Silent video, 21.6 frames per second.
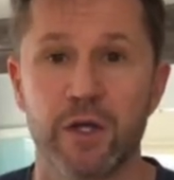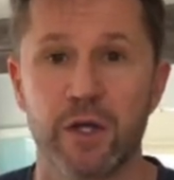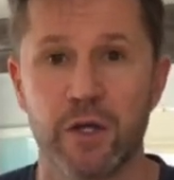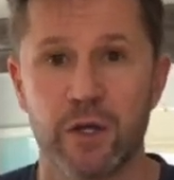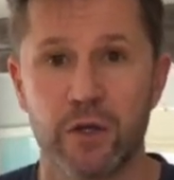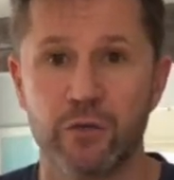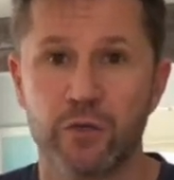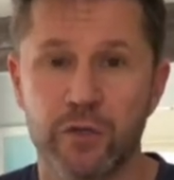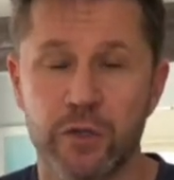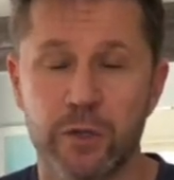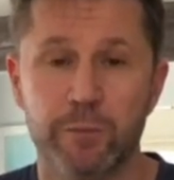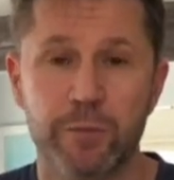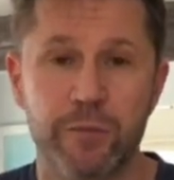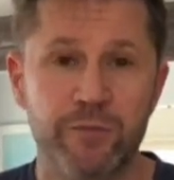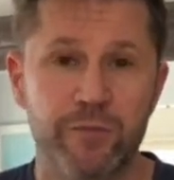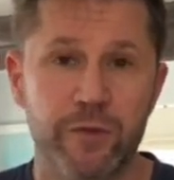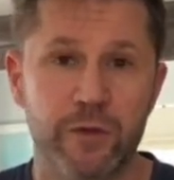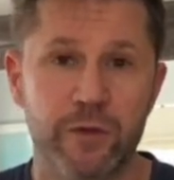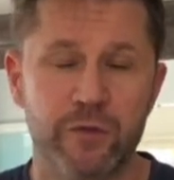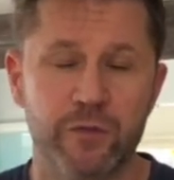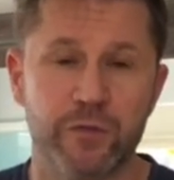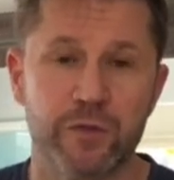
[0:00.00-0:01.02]

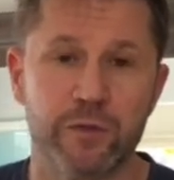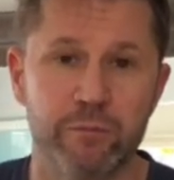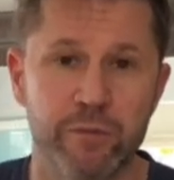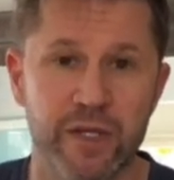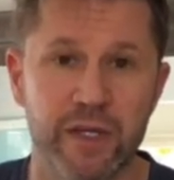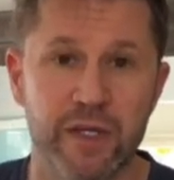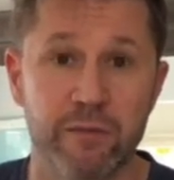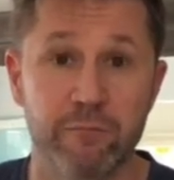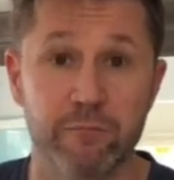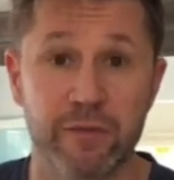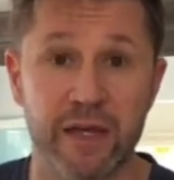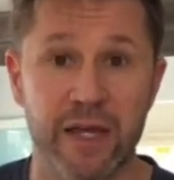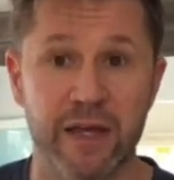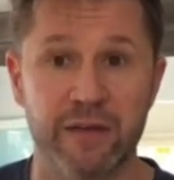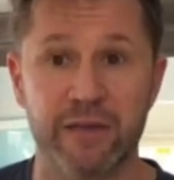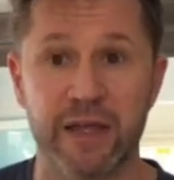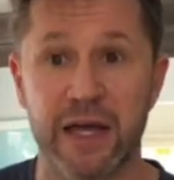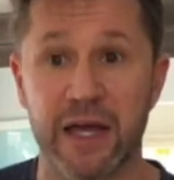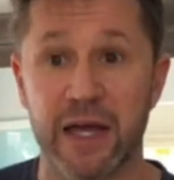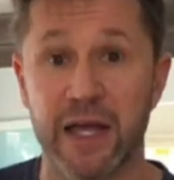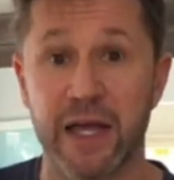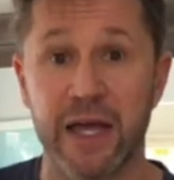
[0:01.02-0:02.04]
Superfoods for me meant
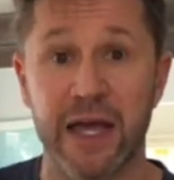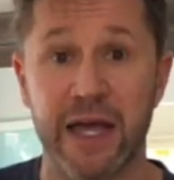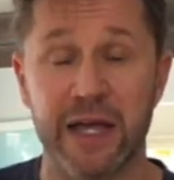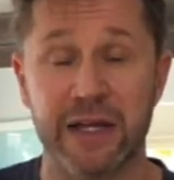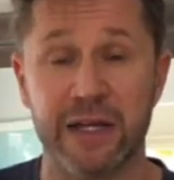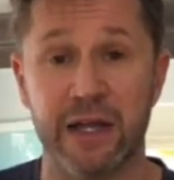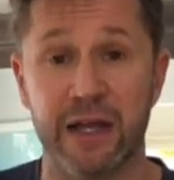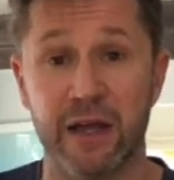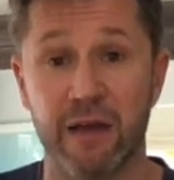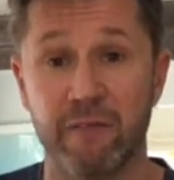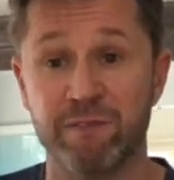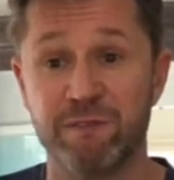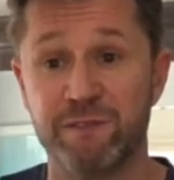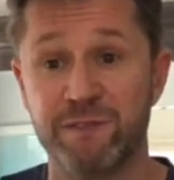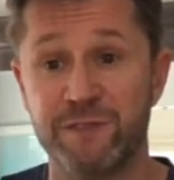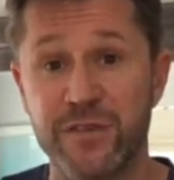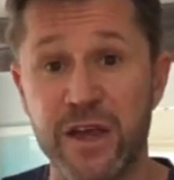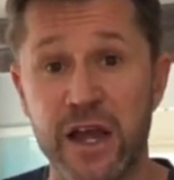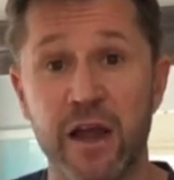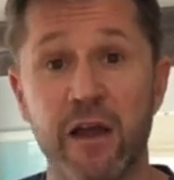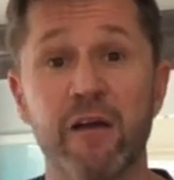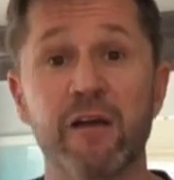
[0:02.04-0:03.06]
I had a
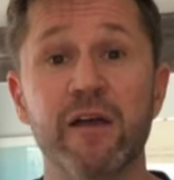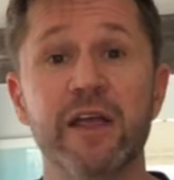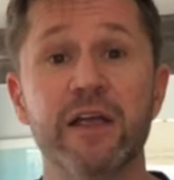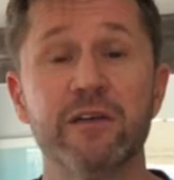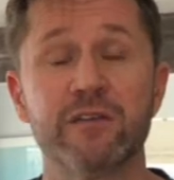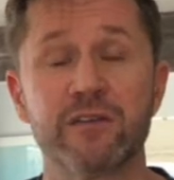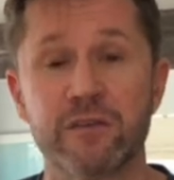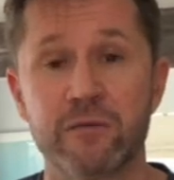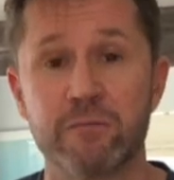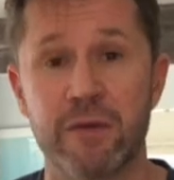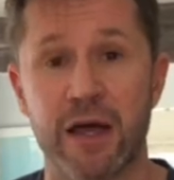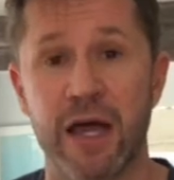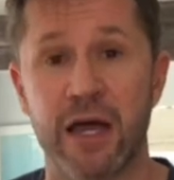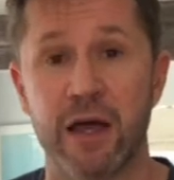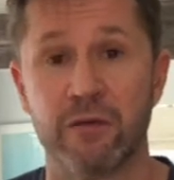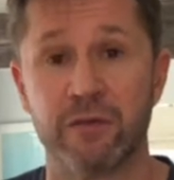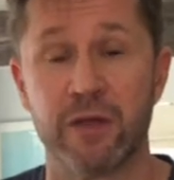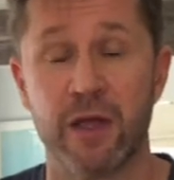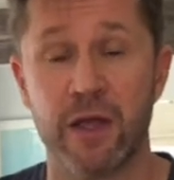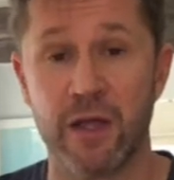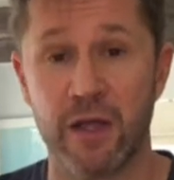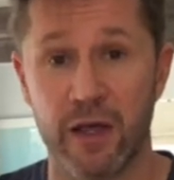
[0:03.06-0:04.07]
various amount
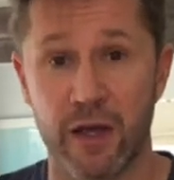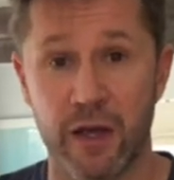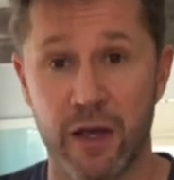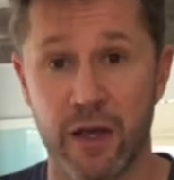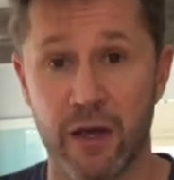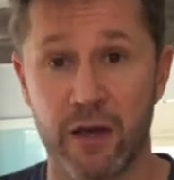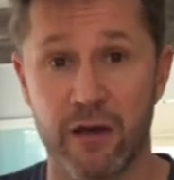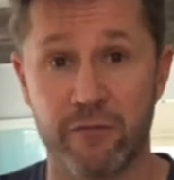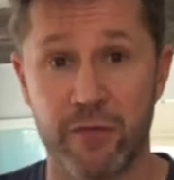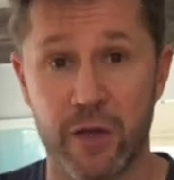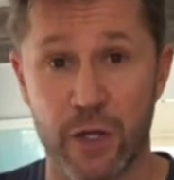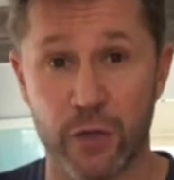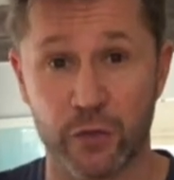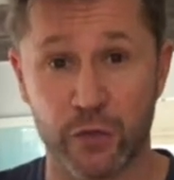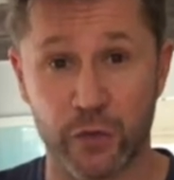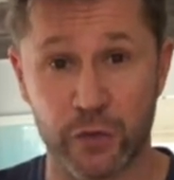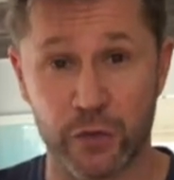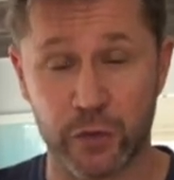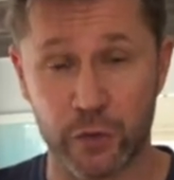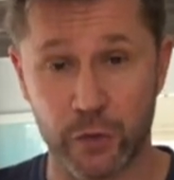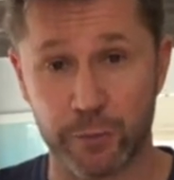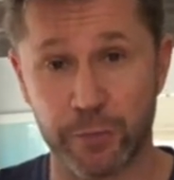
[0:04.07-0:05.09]
of
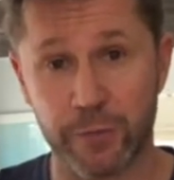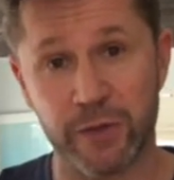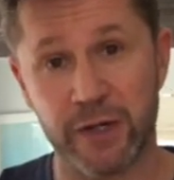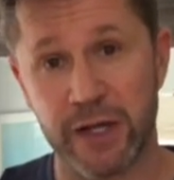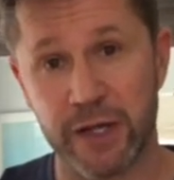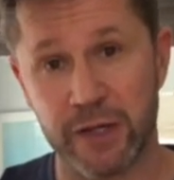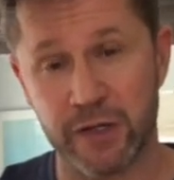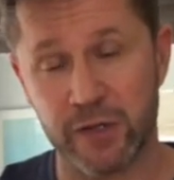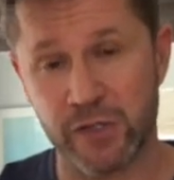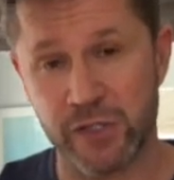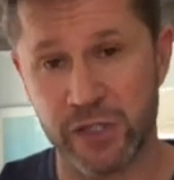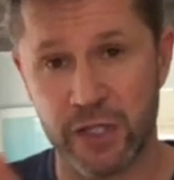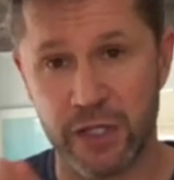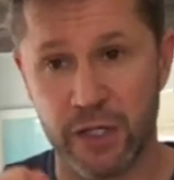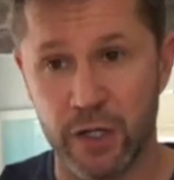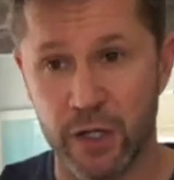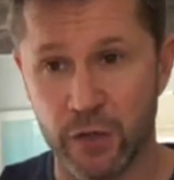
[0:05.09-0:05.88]
super energy,